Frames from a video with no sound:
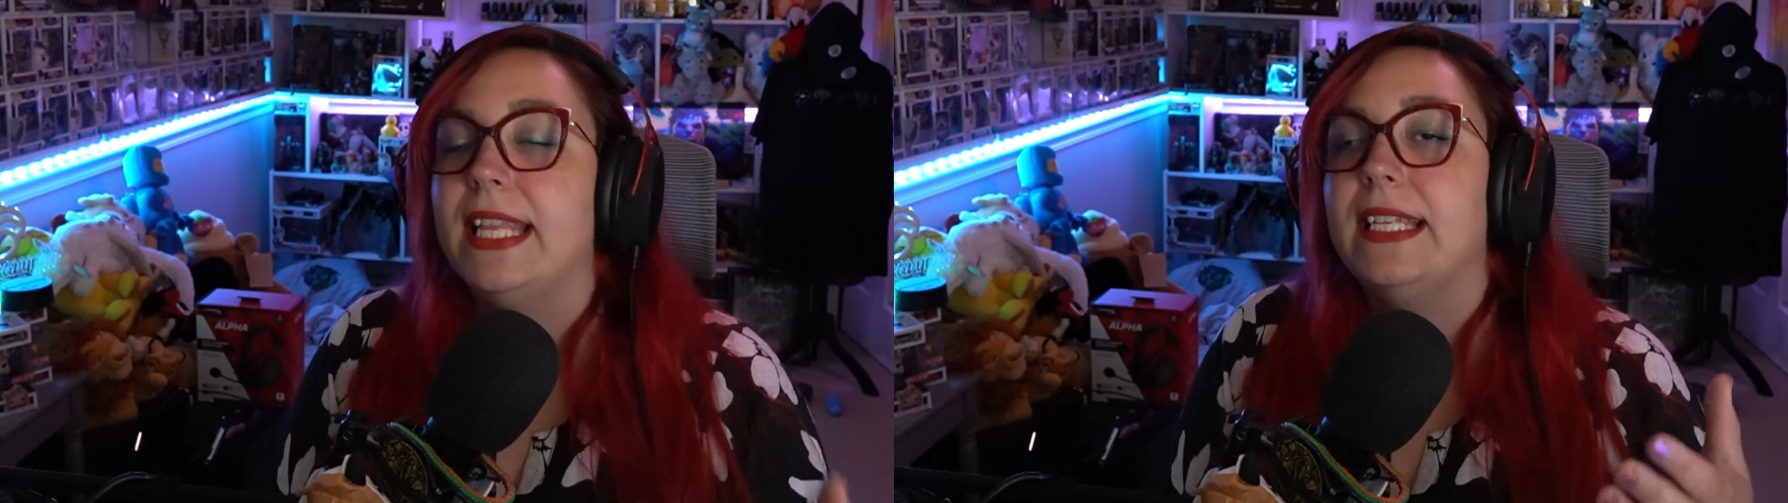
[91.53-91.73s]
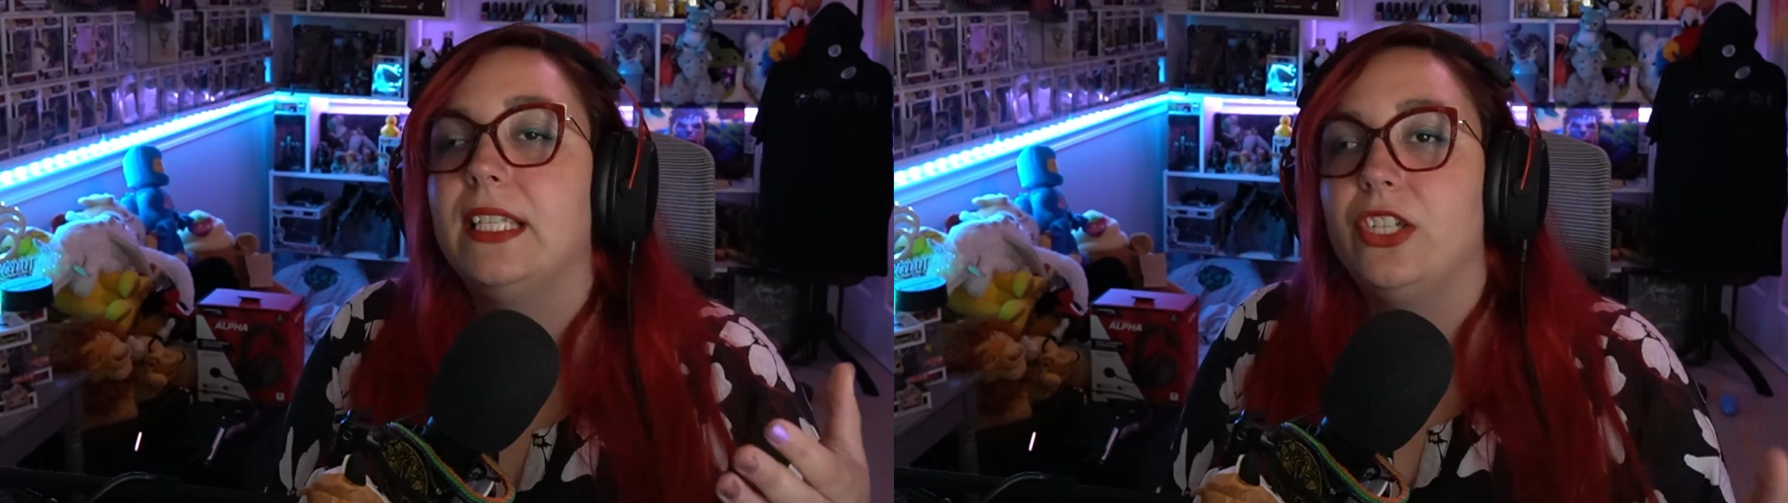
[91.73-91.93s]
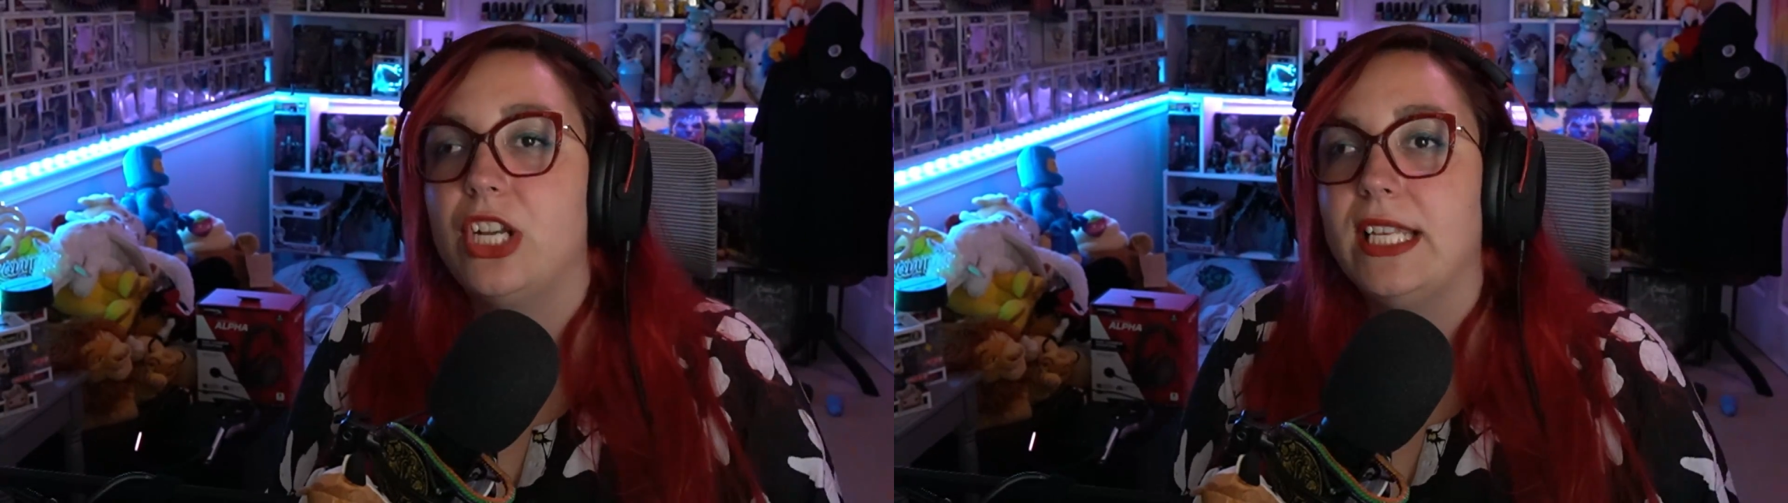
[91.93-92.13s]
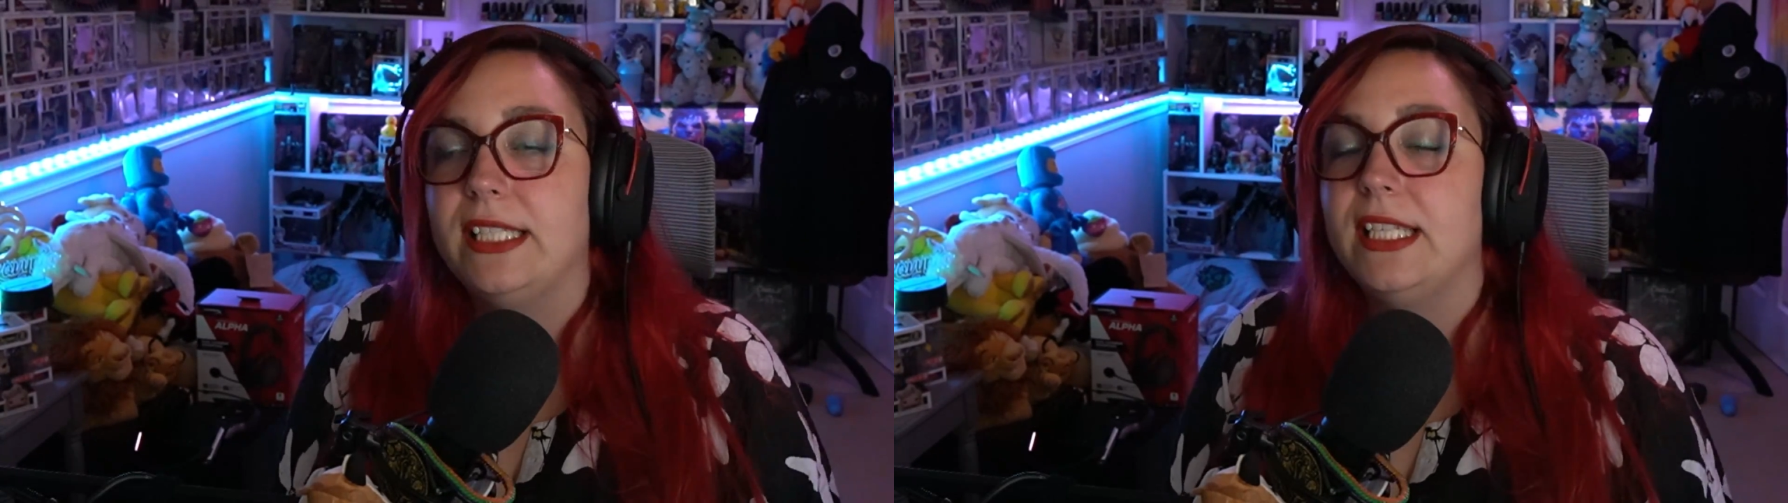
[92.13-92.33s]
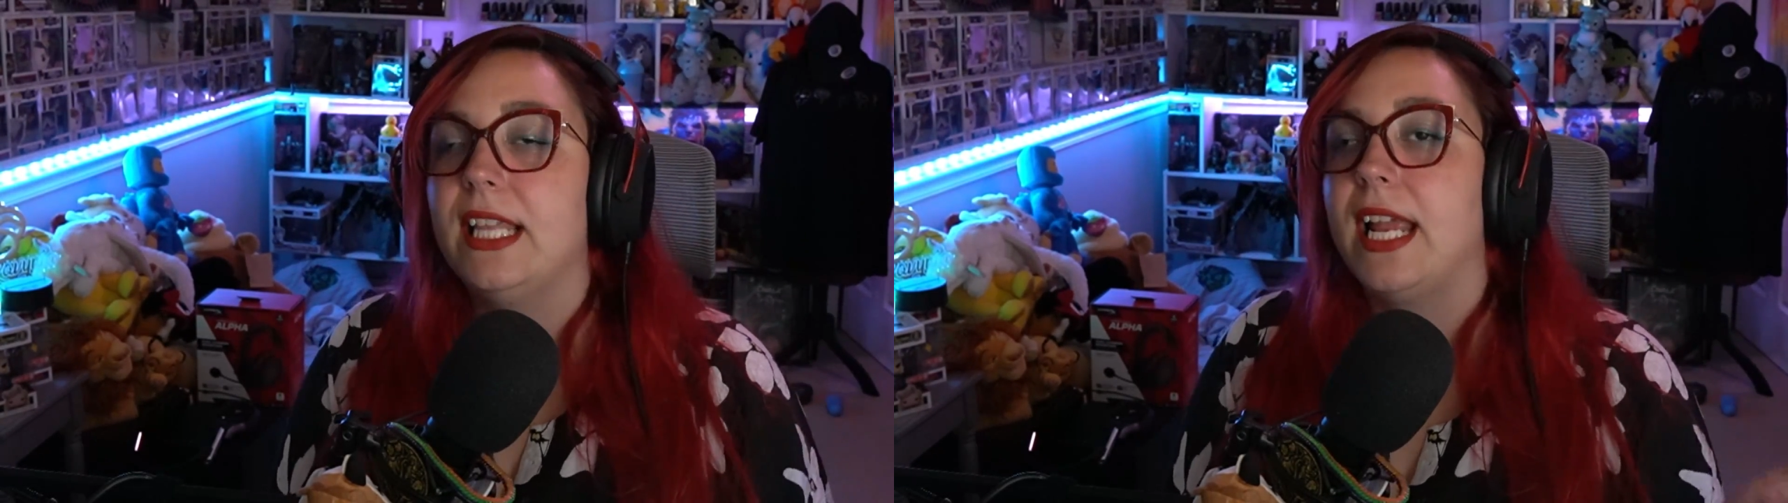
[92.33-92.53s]
they
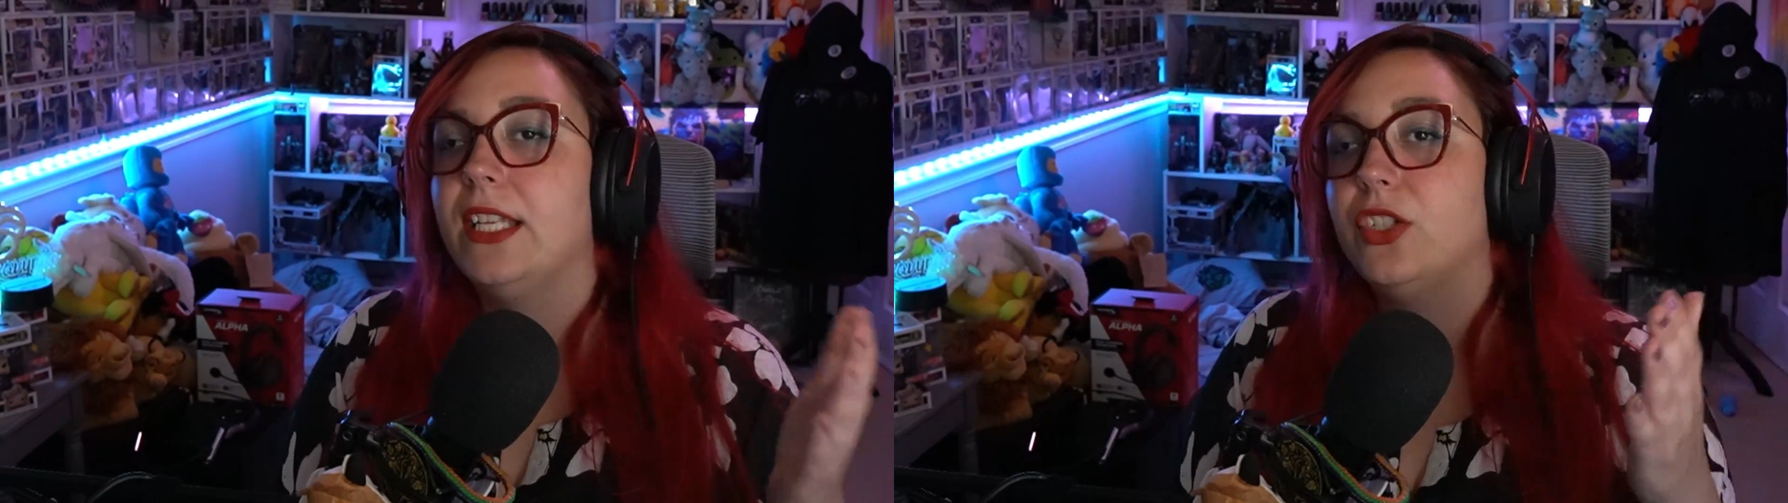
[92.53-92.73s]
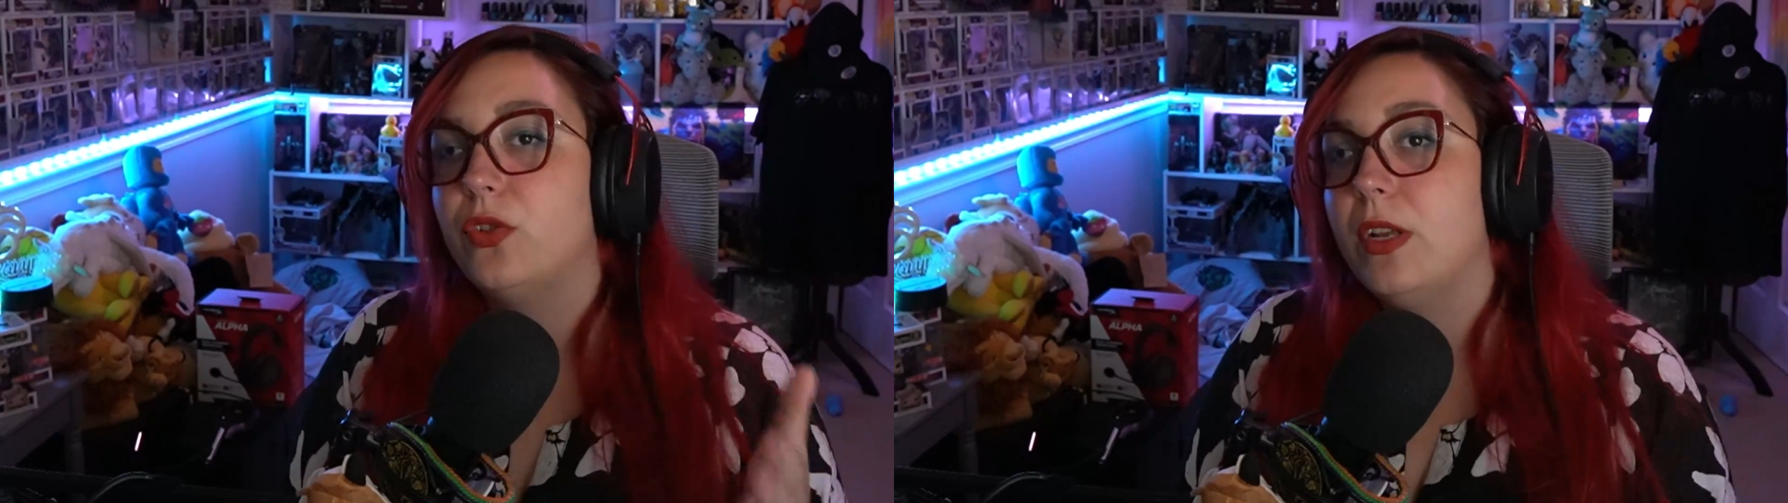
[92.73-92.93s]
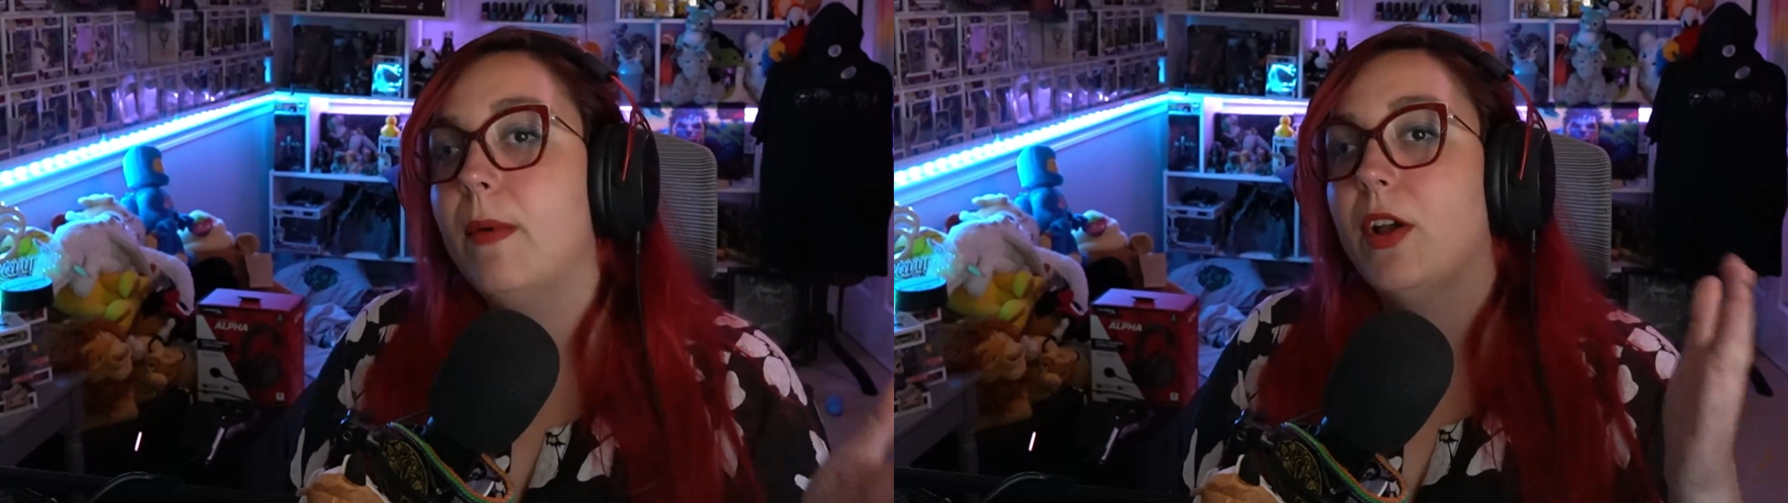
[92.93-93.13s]
suggested that I stream